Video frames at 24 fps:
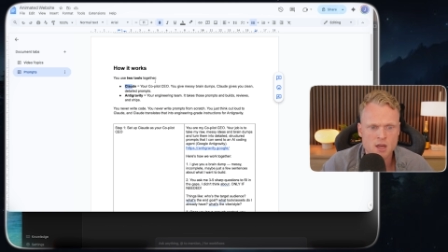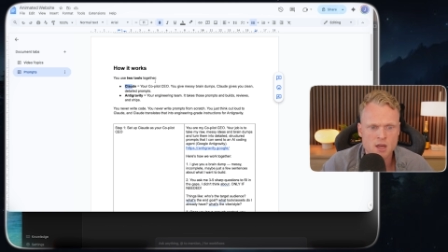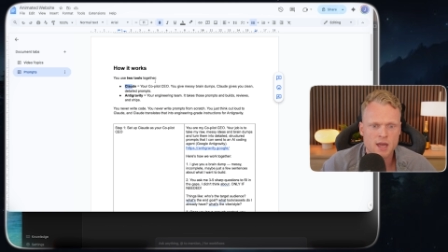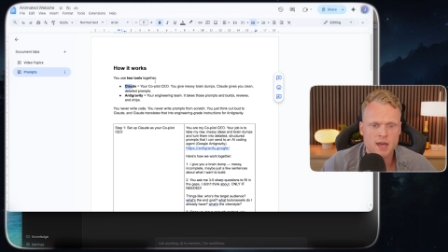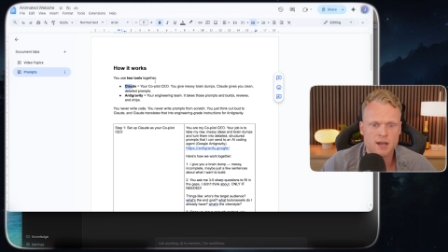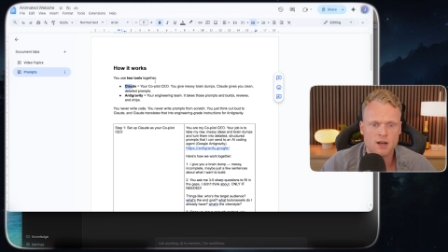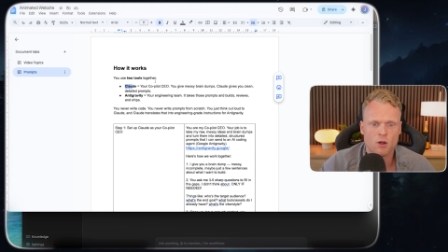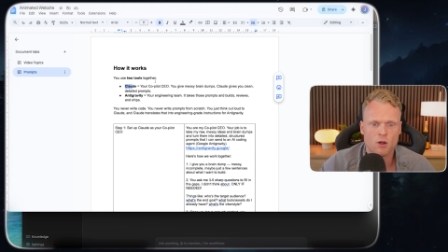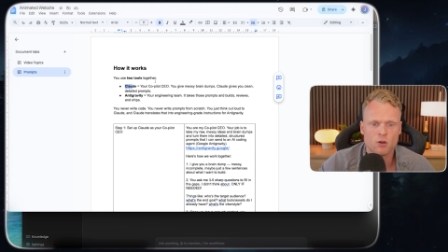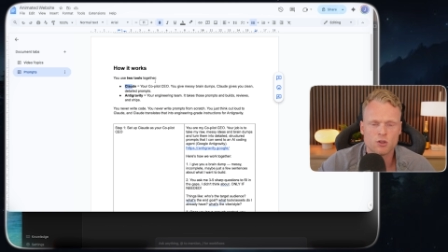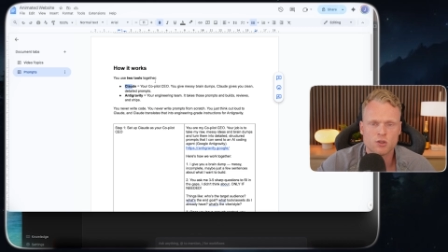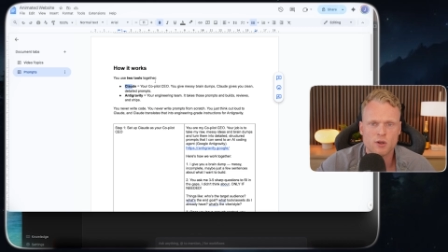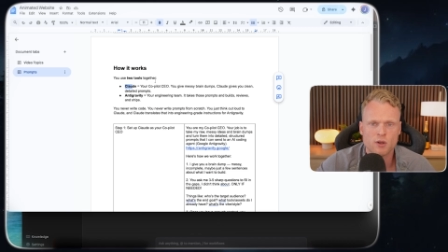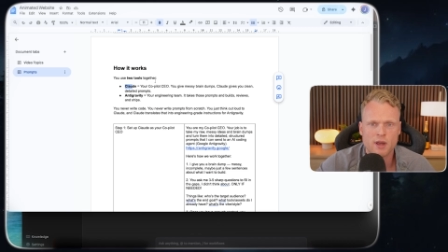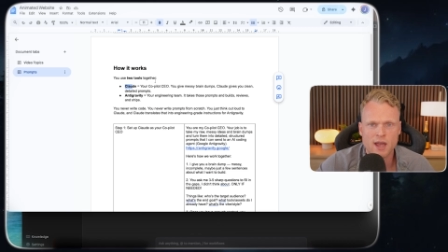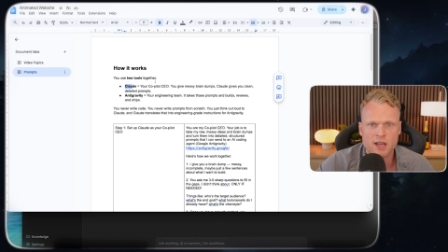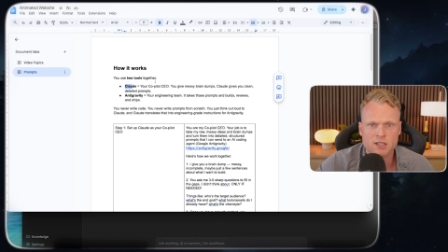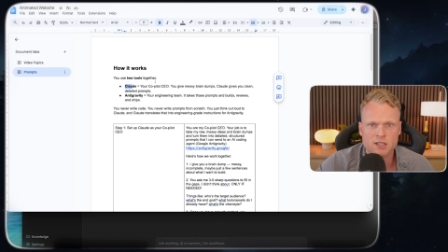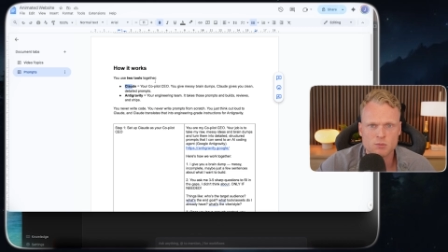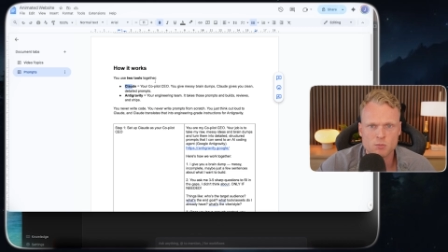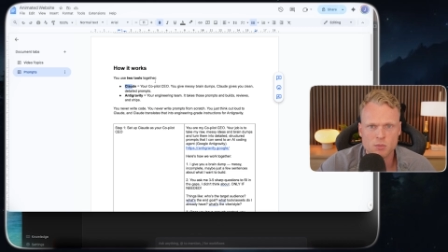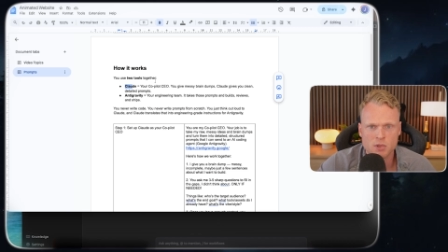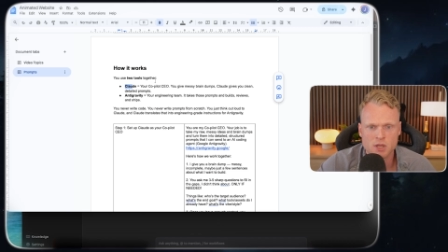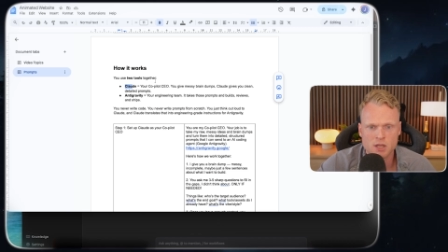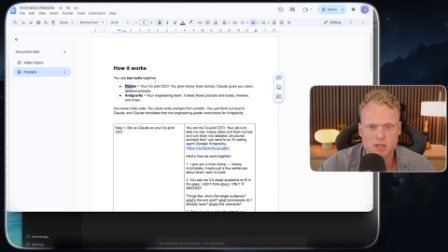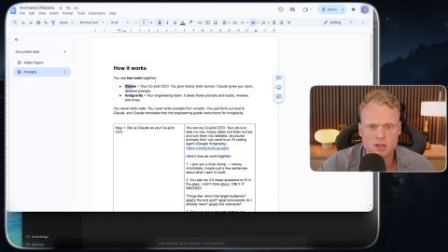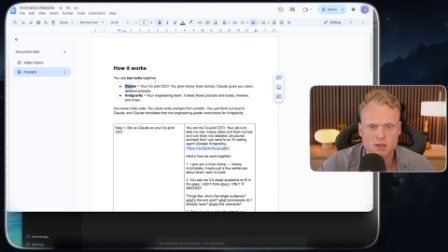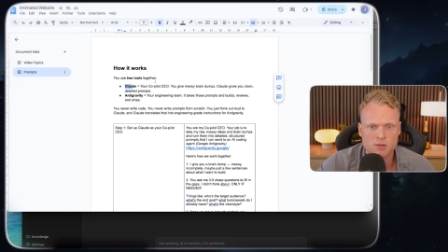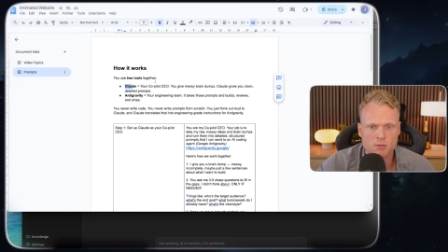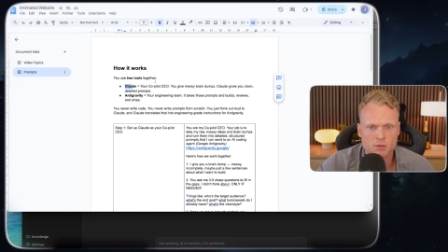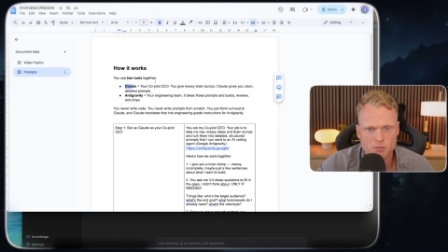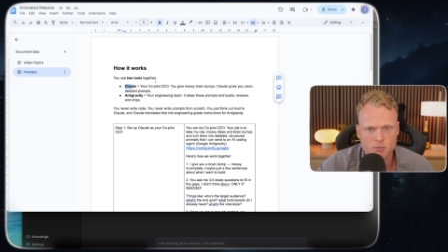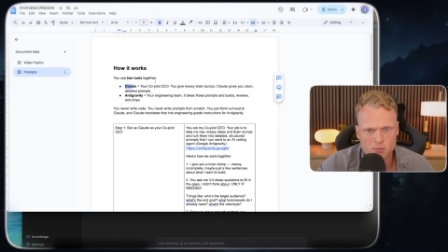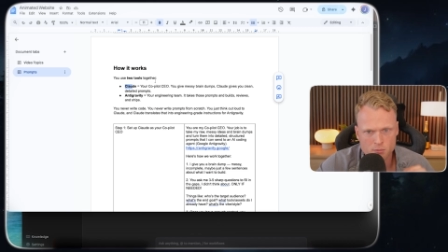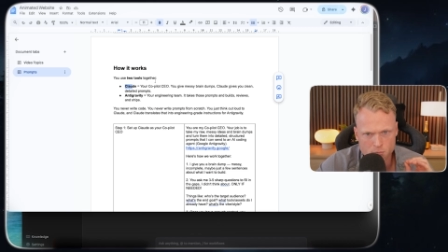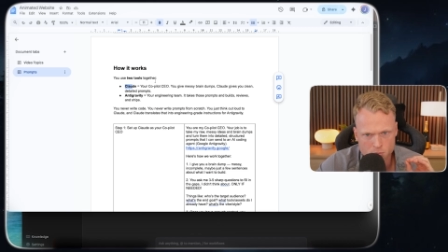and also ask me the
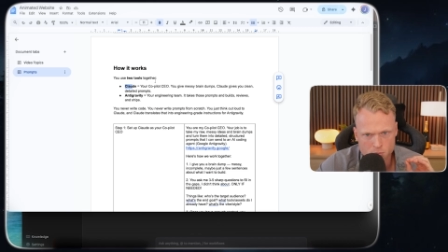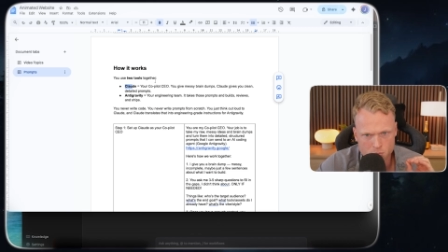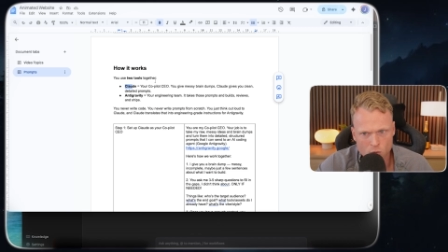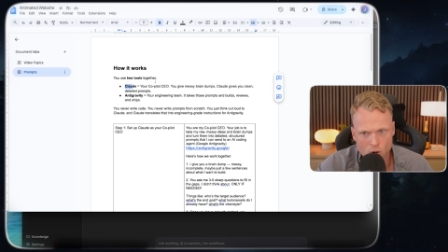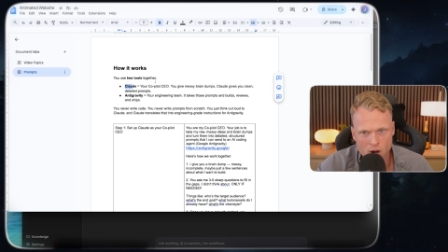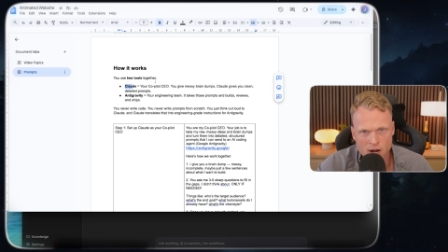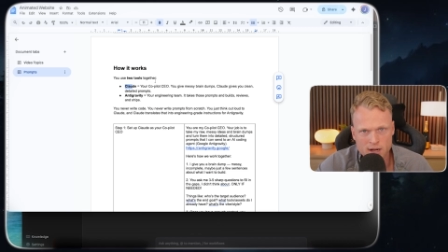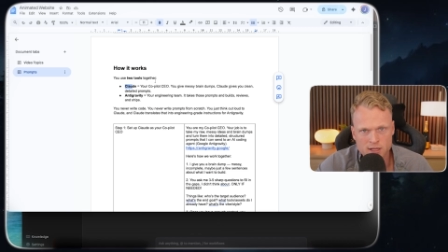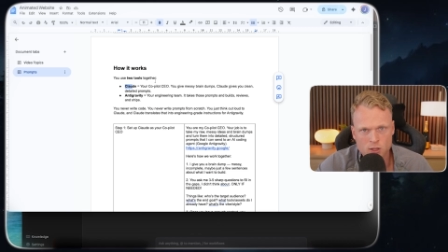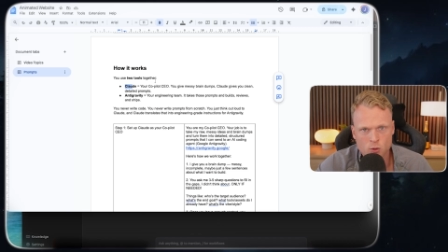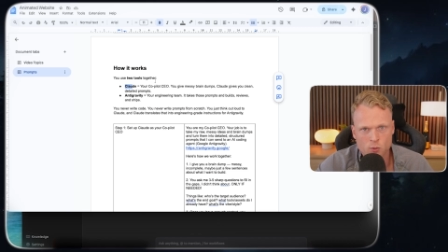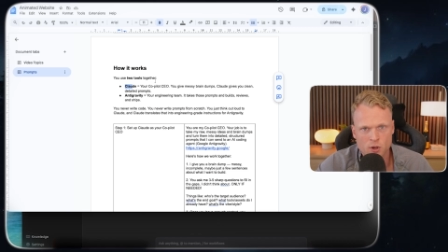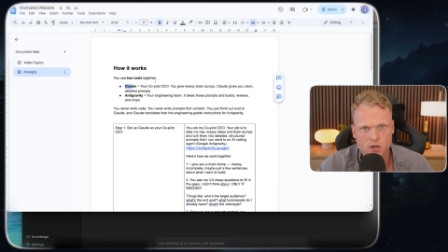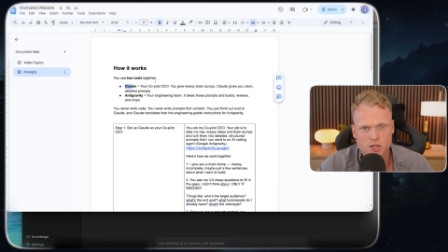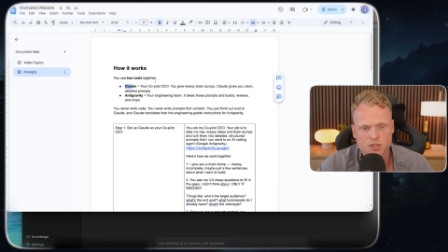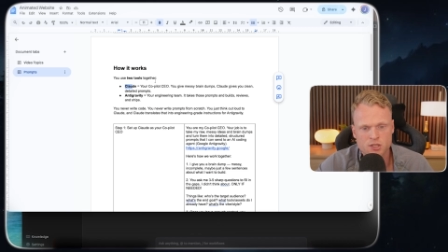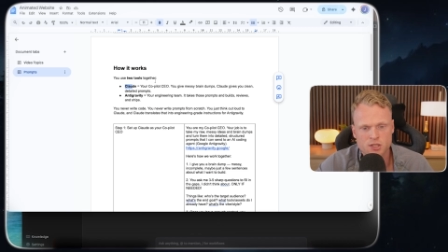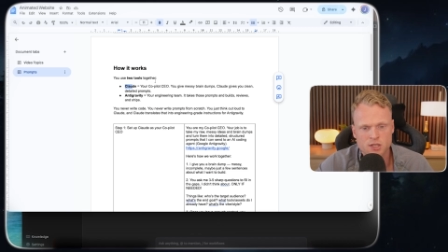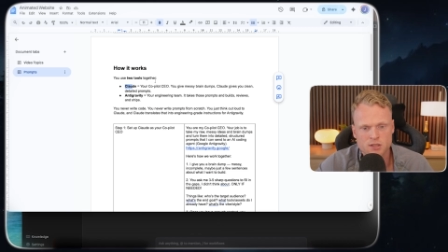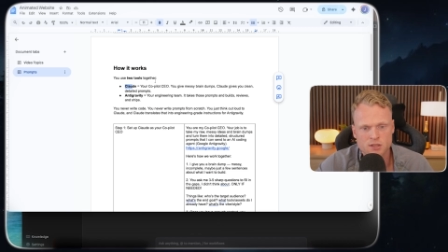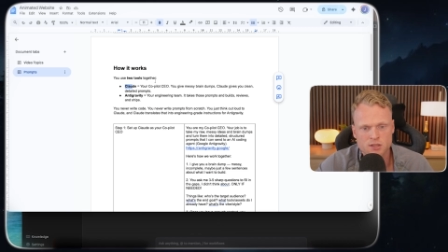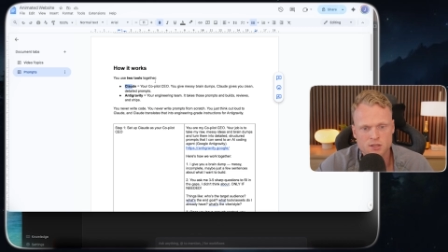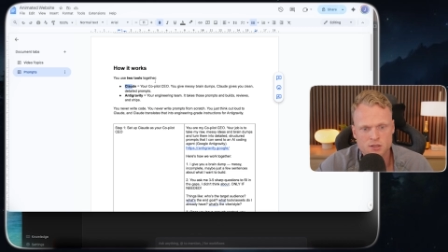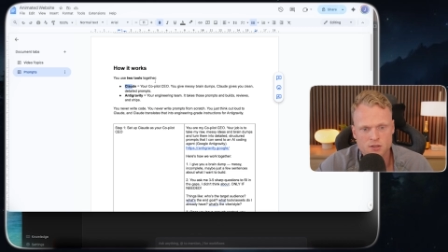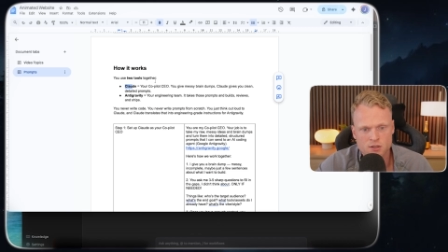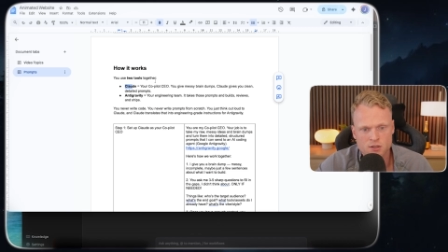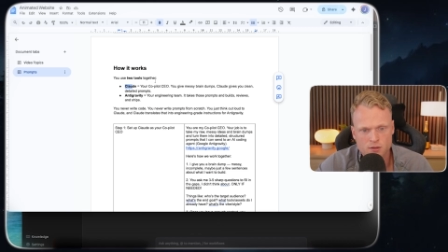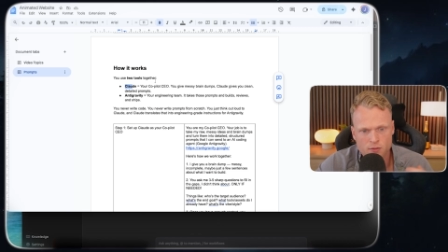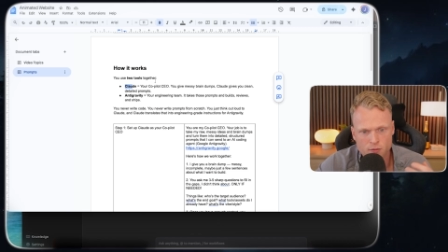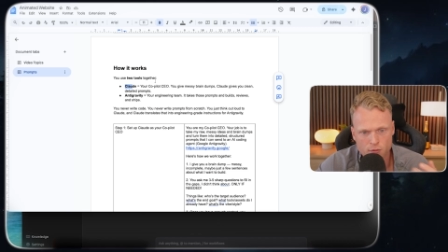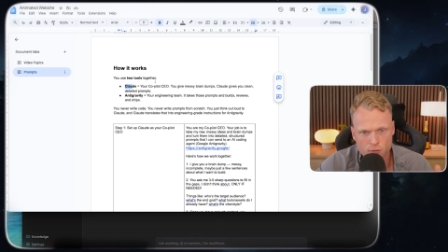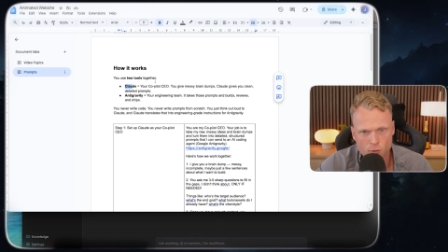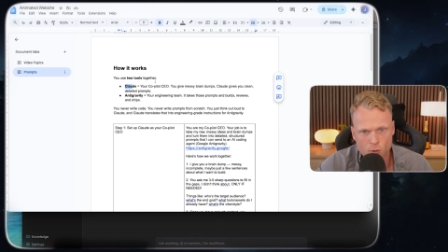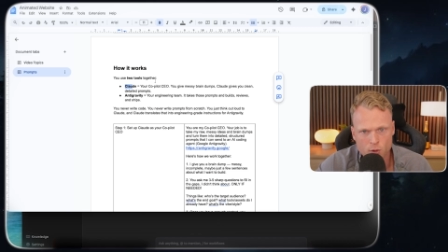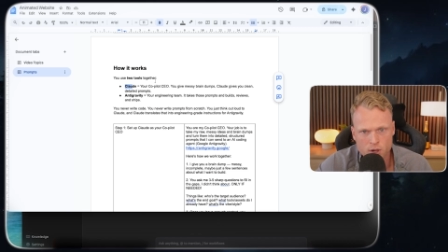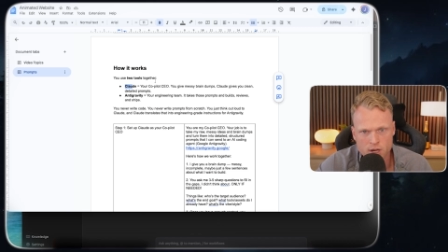right questions
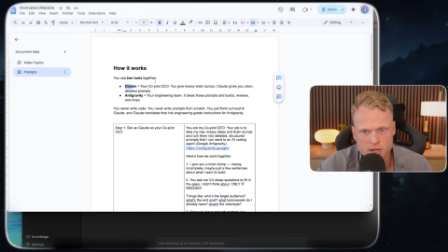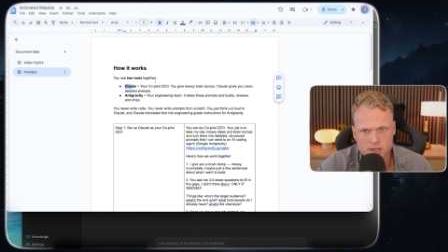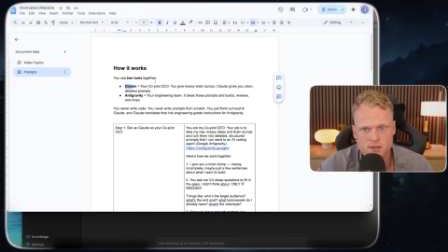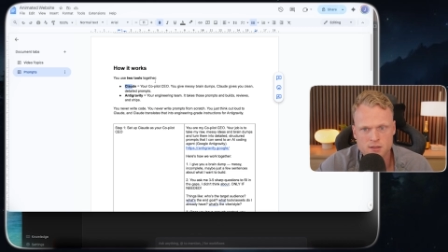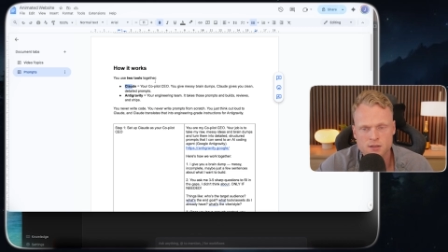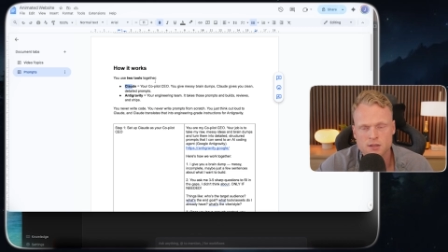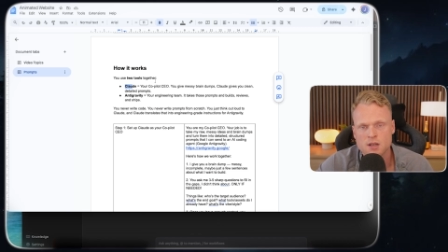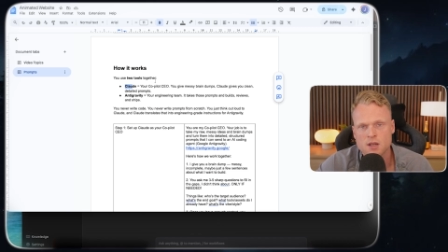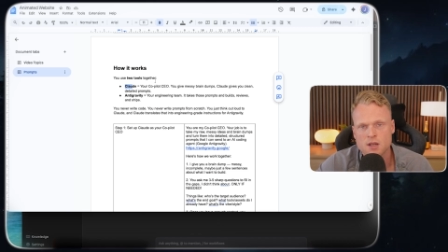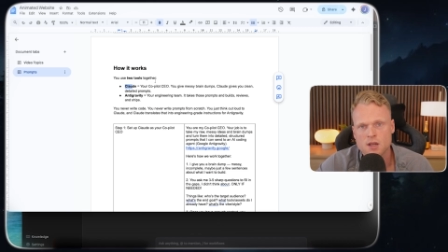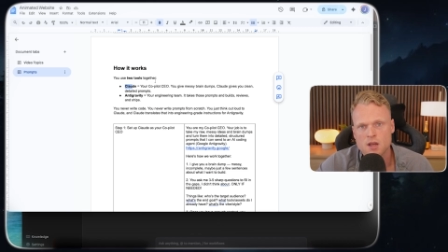for it,